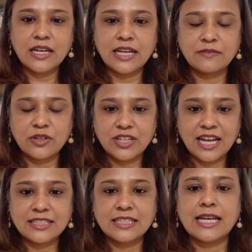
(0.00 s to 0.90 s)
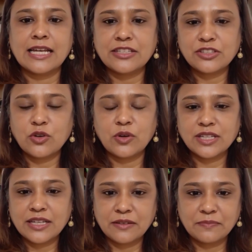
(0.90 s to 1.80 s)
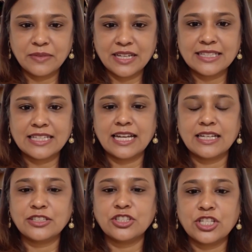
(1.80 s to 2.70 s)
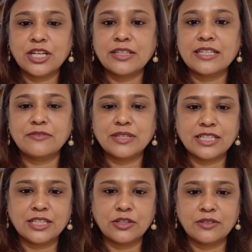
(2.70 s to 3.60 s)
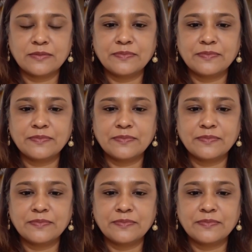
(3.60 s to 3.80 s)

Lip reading: If you liked today's story, please like and share this video.